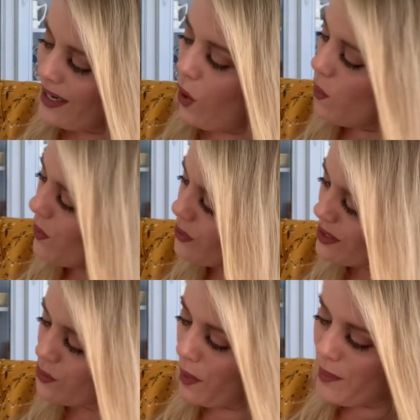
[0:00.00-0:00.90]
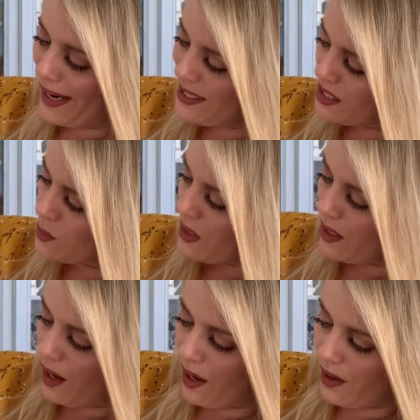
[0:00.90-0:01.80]
it almost reminds
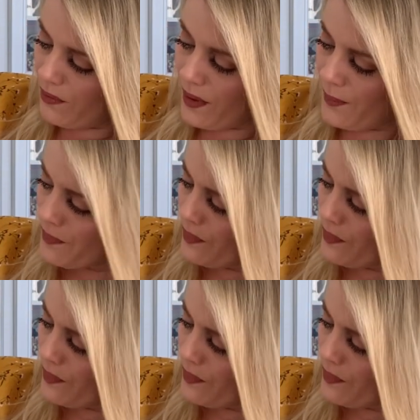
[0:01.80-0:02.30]
me of